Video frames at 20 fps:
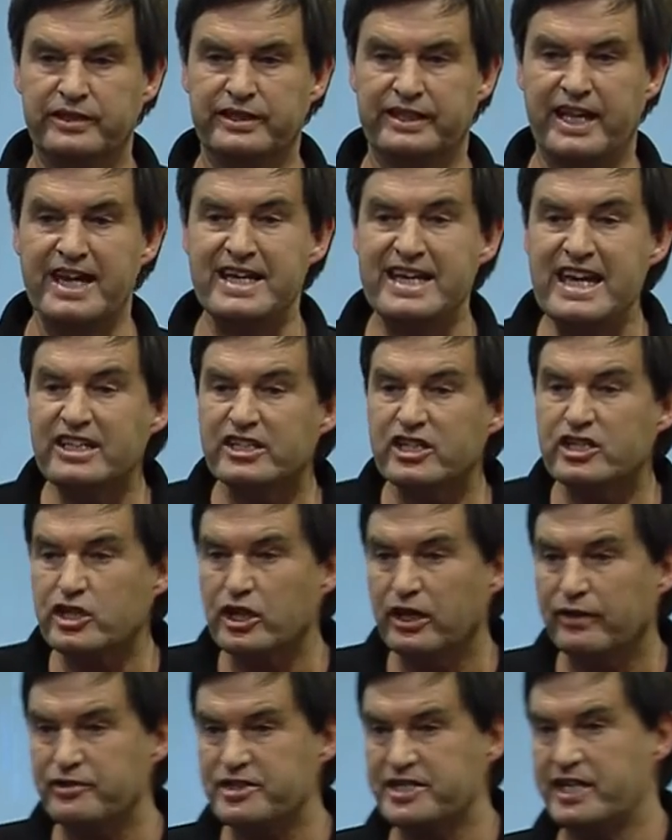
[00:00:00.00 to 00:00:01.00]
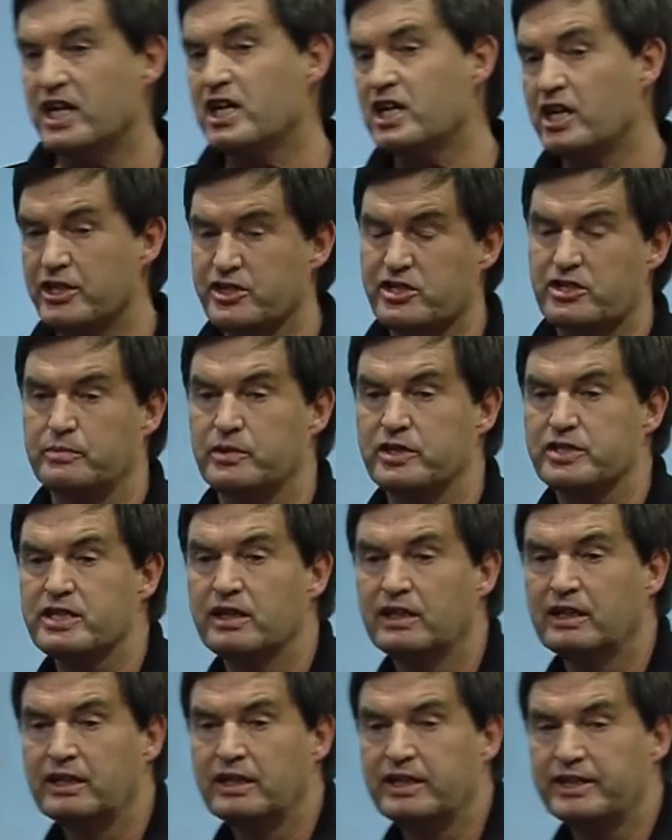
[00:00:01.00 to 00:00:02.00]
They need to service their customers.
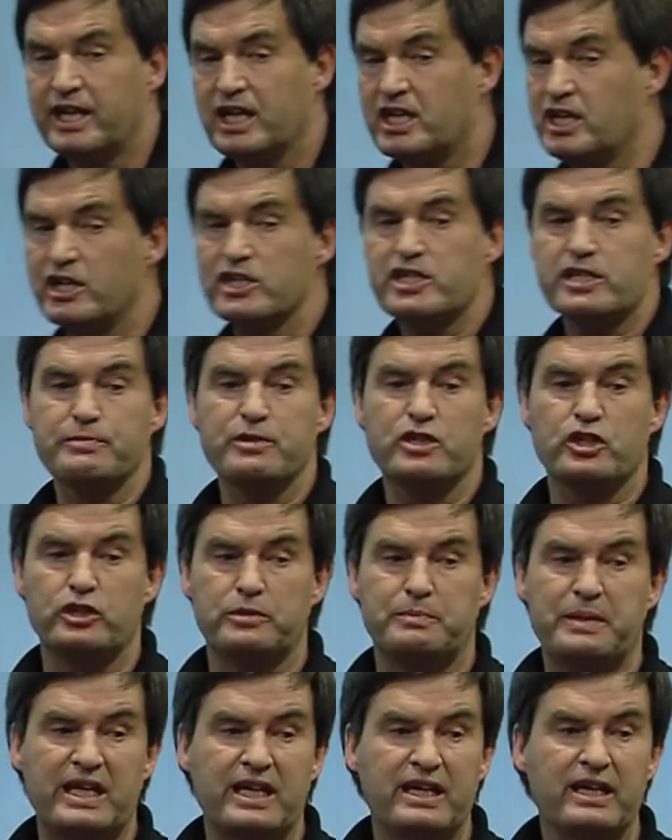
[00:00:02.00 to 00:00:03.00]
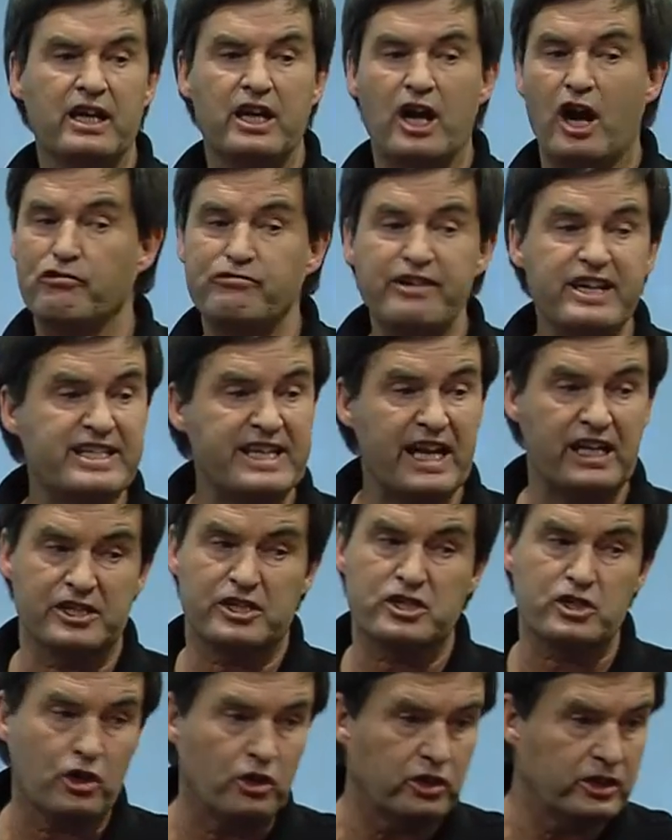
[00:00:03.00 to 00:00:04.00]
Their customers could be a retail
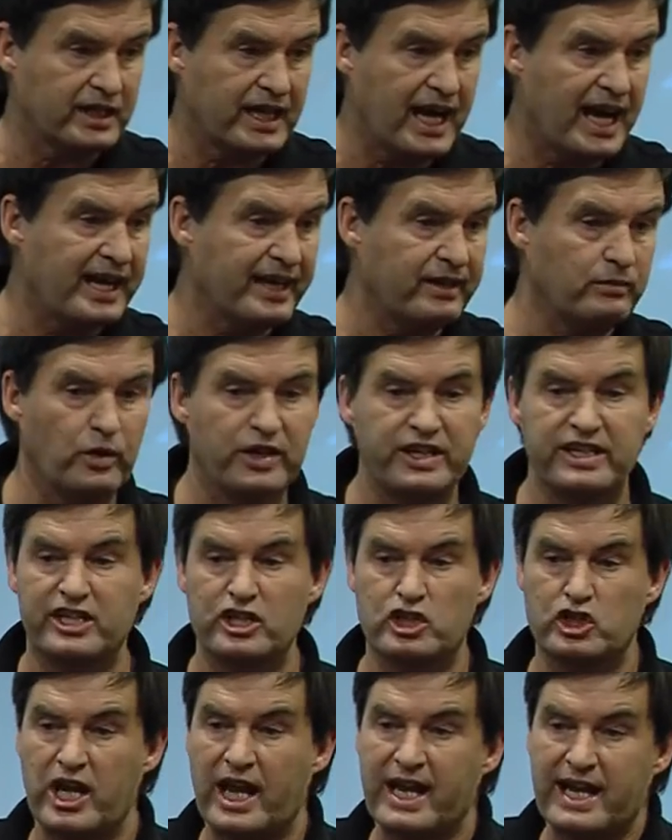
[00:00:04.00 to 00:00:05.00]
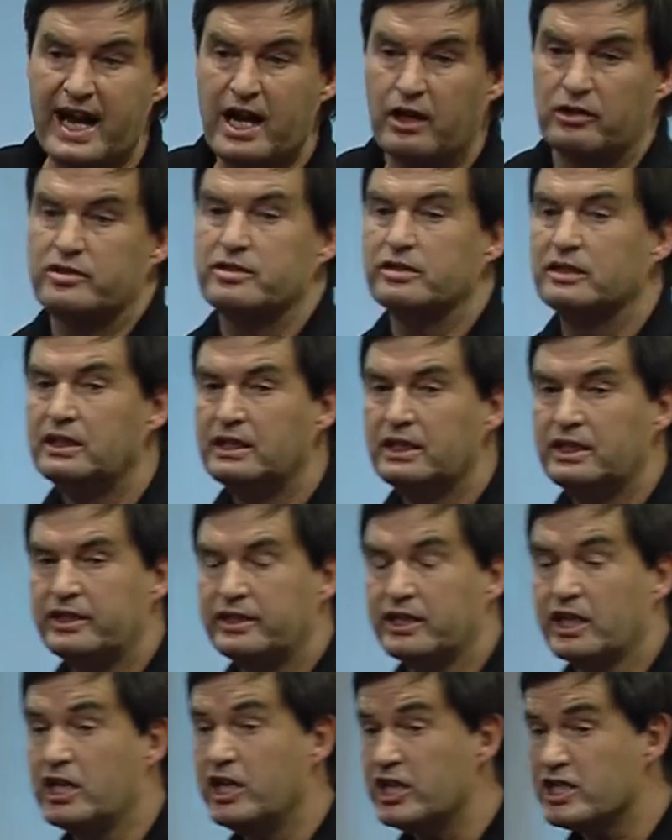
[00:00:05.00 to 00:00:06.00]
store, a guy wanting to check out.
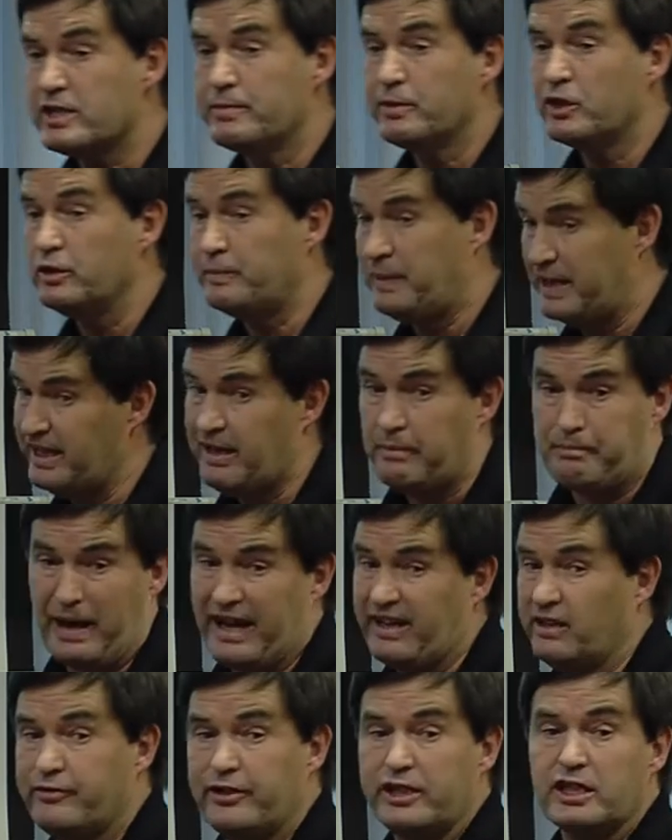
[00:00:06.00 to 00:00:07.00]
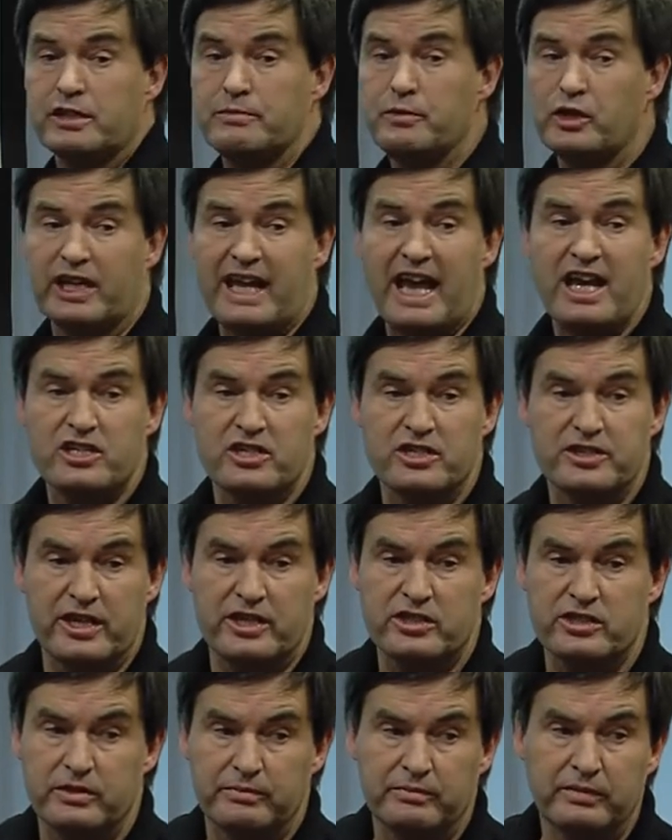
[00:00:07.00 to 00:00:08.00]
Their customer could be a battlefield communication
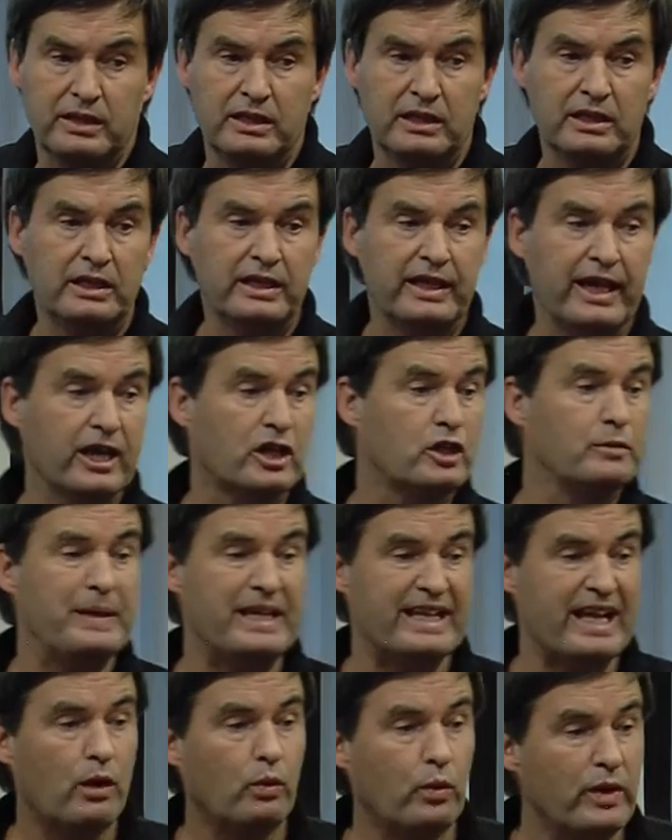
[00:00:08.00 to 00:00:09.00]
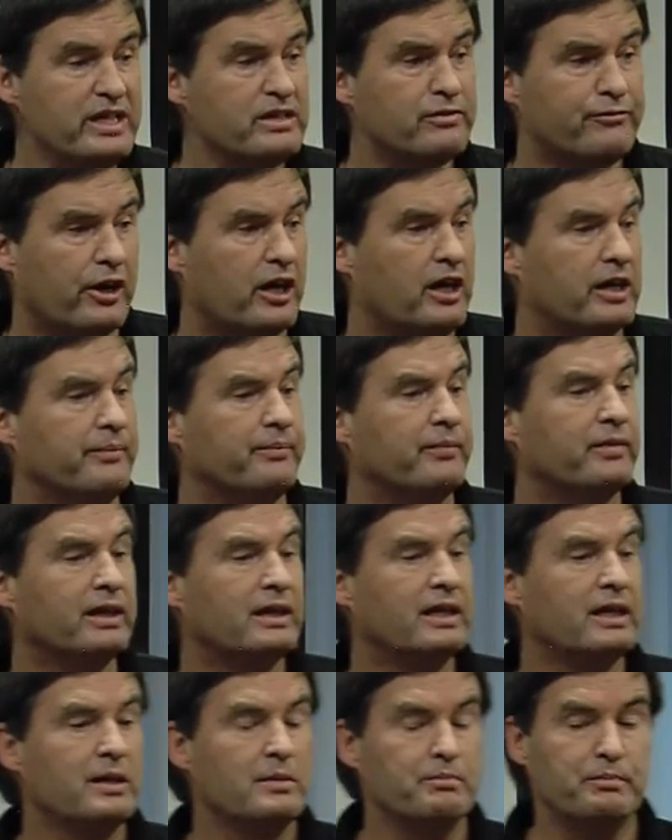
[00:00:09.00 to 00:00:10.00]
system. It could be that wind farm.
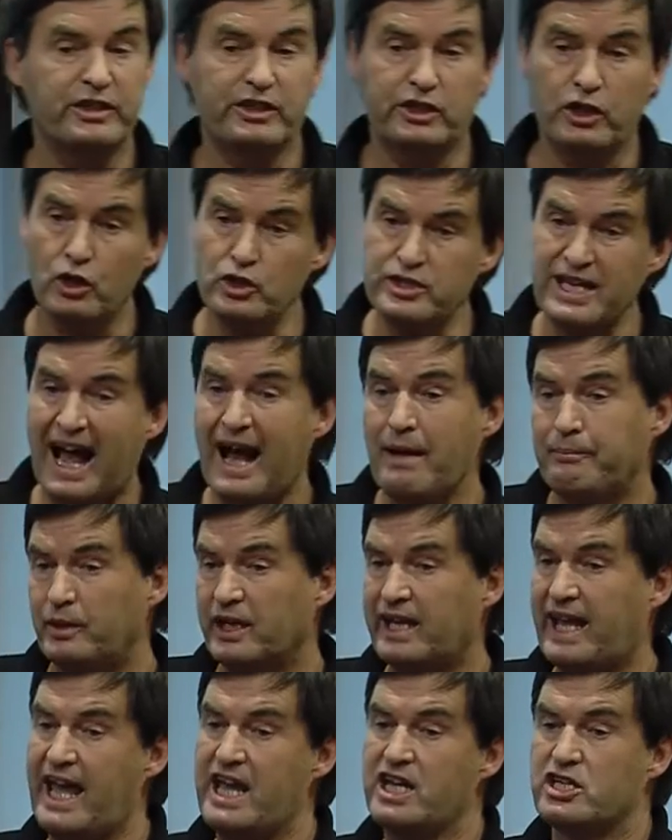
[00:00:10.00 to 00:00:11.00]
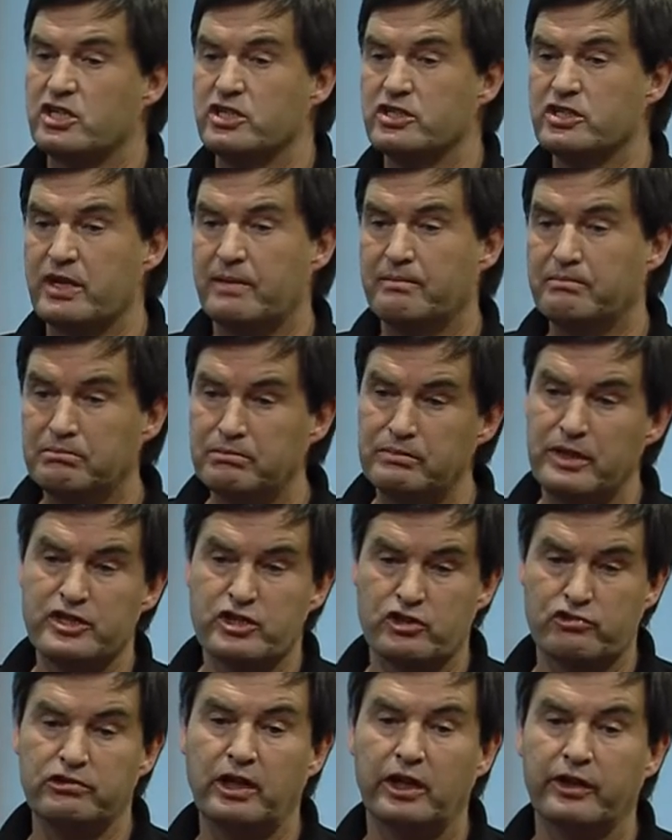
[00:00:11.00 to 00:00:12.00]
But those applications
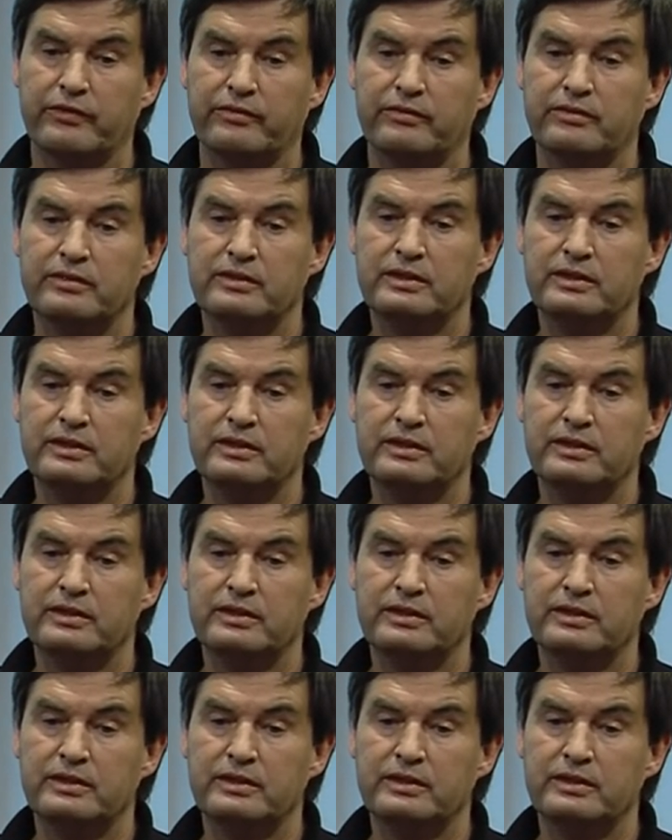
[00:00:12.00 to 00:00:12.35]
must run.